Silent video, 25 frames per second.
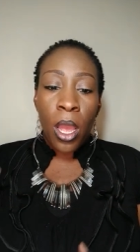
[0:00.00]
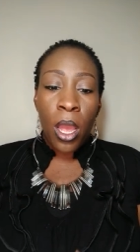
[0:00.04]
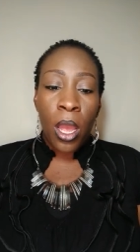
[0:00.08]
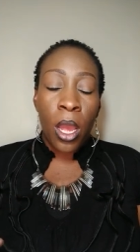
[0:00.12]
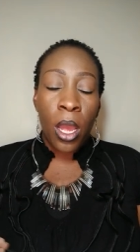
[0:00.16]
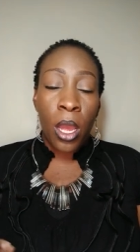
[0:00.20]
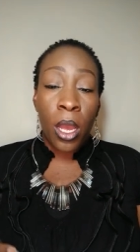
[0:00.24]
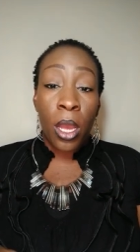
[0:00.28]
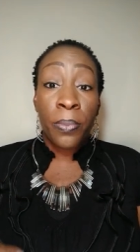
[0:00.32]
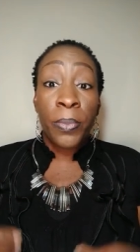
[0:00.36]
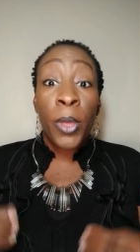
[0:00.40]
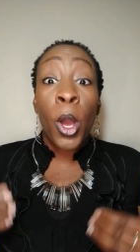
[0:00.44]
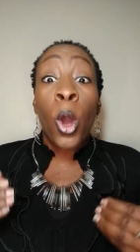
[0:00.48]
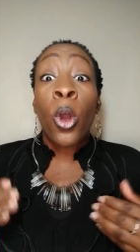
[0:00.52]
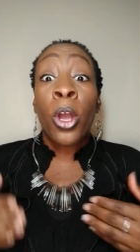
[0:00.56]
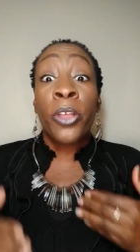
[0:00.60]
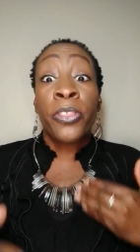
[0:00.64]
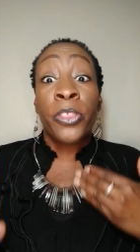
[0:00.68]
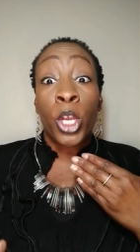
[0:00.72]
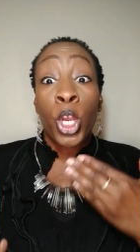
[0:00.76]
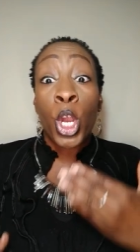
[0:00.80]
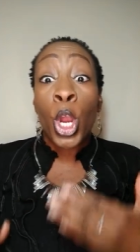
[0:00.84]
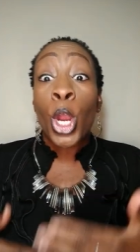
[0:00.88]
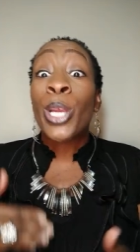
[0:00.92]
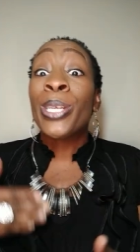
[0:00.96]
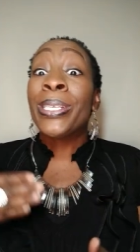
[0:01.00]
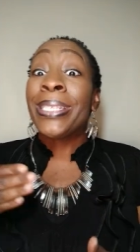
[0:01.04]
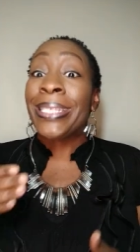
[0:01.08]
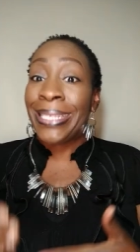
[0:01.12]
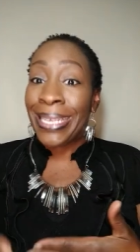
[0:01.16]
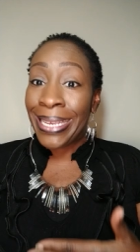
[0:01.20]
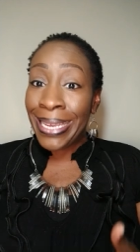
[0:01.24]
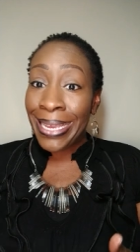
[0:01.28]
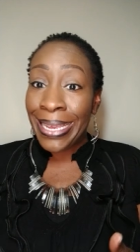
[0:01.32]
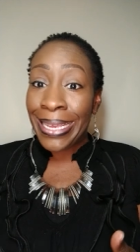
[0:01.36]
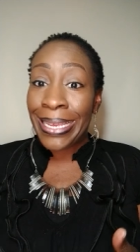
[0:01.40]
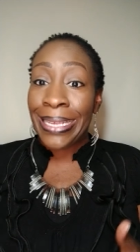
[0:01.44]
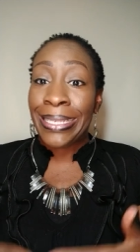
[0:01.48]
um, or the
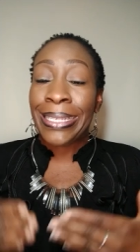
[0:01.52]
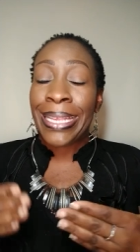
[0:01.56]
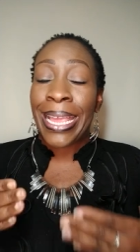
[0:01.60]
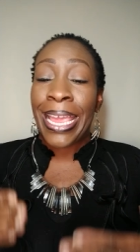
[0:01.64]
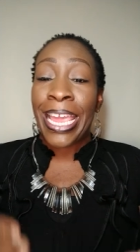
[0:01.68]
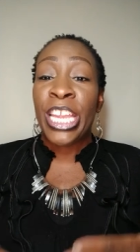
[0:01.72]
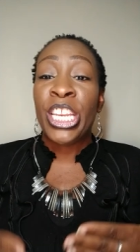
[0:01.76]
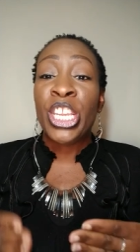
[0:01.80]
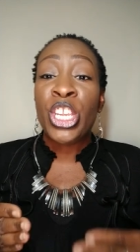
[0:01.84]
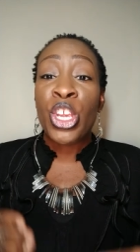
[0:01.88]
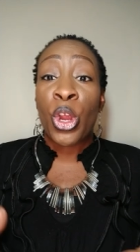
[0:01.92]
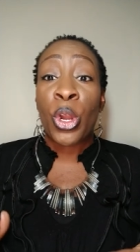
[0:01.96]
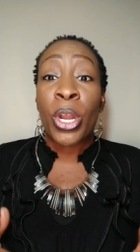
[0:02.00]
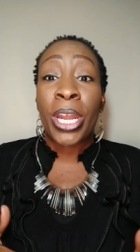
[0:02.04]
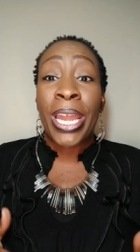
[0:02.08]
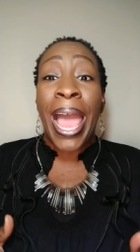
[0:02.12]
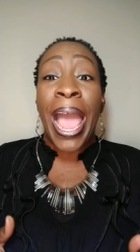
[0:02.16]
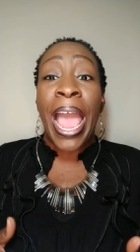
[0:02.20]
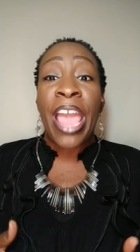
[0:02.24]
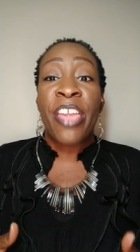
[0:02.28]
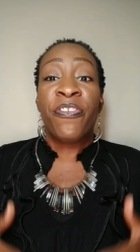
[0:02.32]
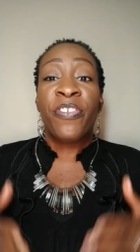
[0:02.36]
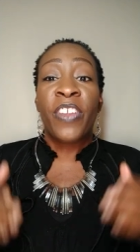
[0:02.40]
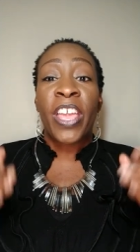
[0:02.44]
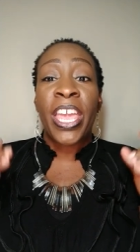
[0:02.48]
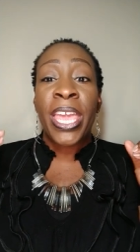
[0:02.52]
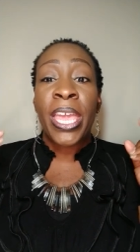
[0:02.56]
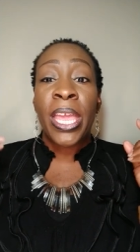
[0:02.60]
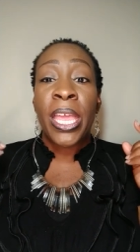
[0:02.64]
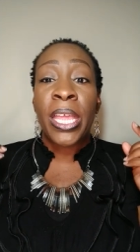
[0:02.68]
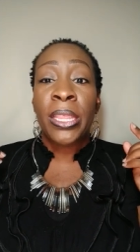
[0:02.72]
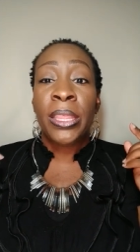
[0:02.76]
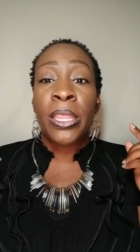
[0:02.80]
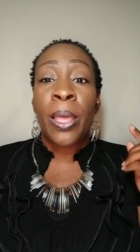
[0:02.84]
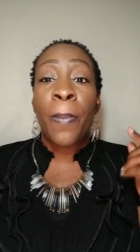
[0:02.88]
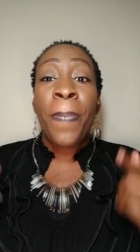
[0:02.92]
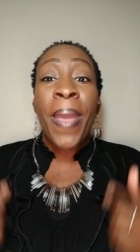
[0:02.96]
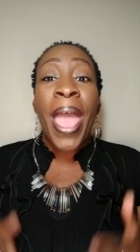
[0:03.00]
curses in your life
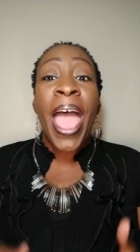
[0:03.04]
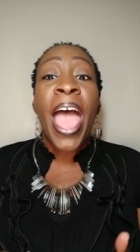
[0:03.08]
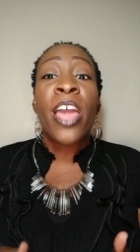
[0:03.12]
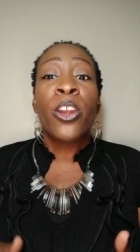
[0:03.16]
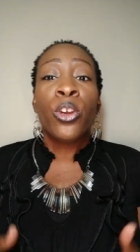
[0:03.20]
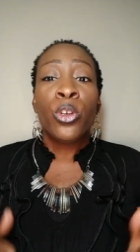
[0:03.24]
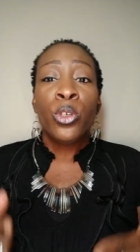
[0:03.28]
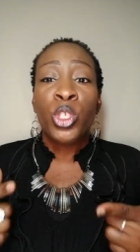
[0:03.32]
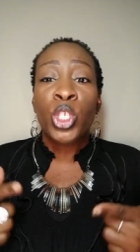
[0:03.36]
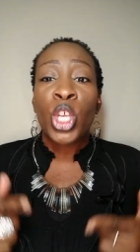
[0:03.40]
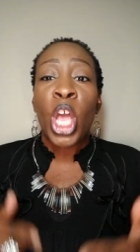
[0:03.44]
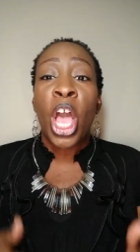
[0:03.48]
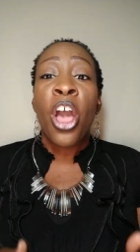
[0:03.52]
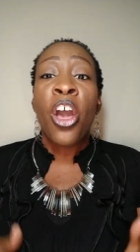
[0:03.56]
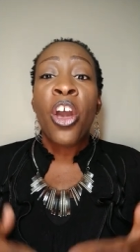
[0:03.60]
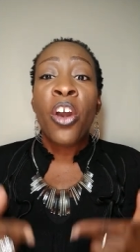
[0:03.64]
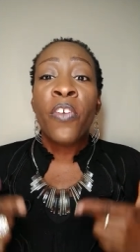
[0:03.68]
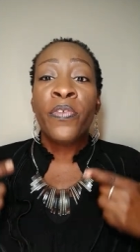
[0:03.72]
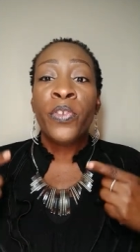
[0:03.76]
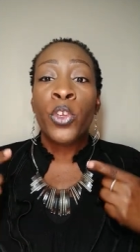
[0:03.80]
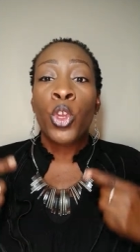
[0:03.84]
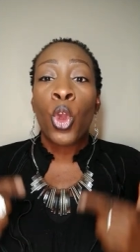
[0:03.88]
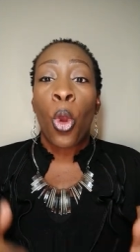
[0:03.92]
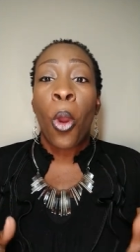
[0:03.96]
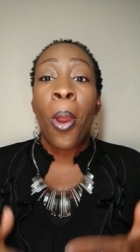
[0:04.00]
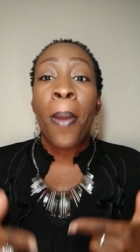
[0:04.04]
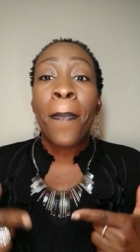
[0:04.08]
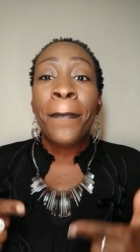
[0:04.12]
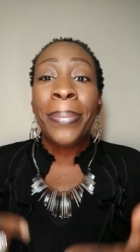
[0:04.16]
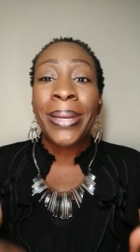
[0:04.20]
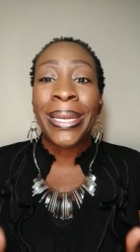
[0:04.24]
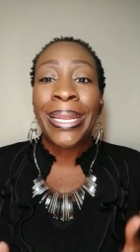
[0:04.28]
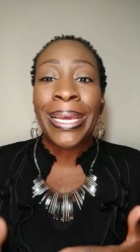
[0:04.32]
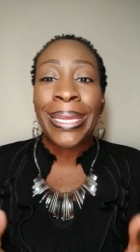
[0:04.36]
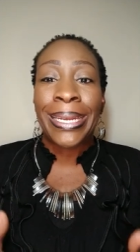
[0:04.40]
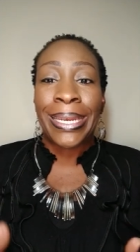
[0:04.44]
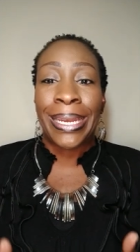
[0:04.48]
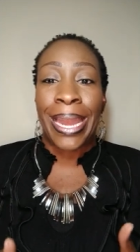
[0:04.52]
and the patterns of your
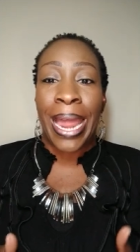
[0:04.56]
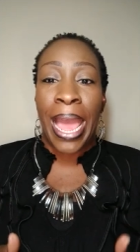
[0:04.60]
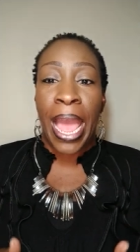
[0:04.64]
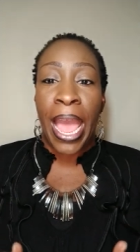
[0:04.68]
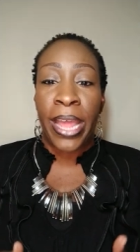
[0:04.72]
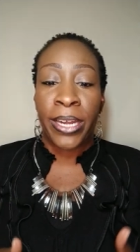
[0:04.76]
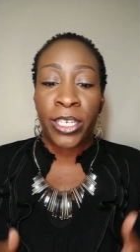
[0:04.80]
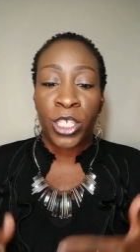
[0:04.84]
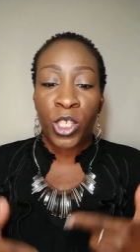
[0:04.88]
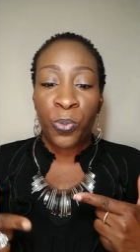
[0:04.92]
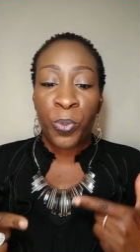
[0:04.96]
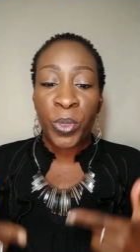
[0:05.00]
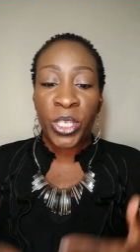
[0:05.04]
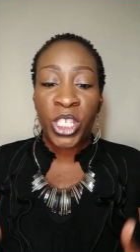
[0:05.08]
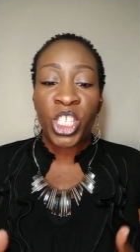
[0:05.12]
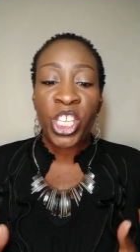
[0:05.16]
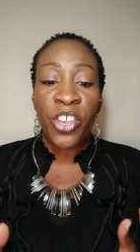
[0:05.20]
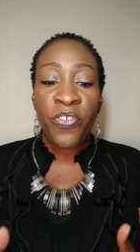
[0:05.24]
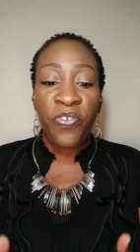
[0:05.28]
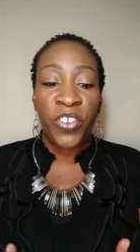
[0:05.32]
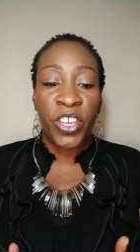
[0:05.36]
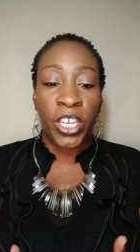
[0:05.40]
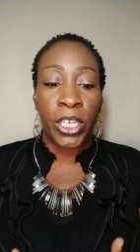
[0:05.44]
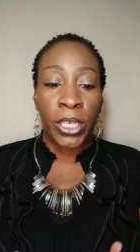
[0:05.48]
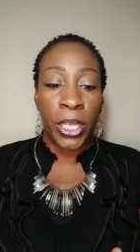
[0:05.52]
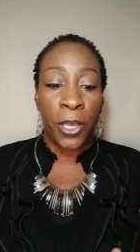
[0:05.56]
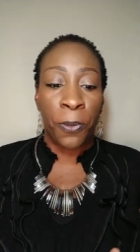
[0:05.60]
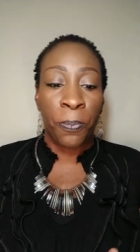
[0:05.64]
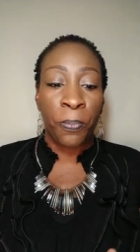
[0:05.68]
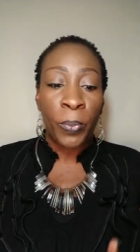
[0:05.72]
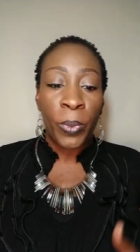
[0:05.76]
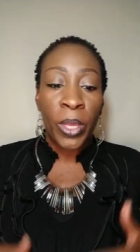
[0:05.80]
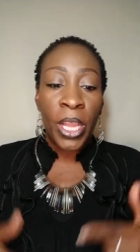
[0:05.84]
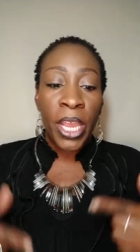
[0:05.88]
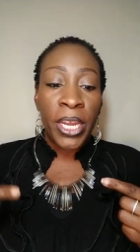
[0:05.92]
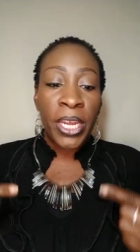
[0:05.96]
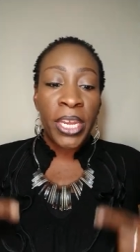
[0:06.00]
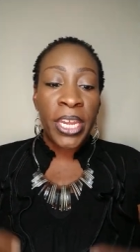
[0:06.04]
bloodline specifically.
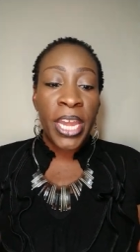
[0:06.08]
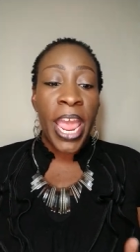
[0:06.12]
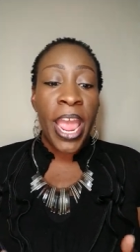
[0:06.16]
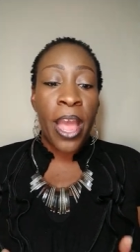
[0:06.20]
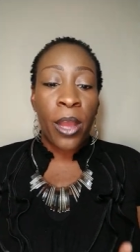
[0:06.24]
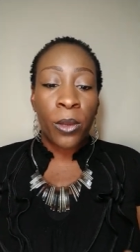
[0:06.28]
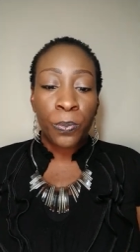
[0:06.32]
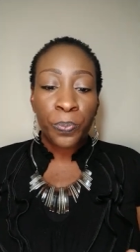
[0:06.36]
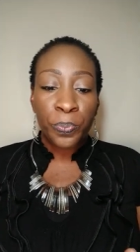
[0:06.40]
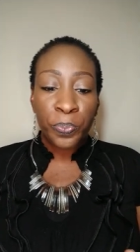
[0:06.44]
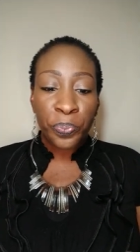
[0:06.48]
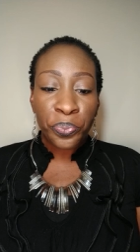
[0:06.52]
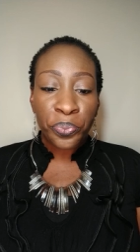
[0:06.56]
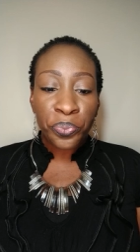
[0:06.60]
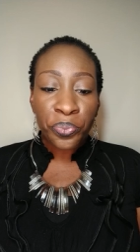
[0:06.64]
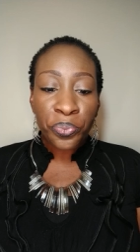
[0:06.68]
Now,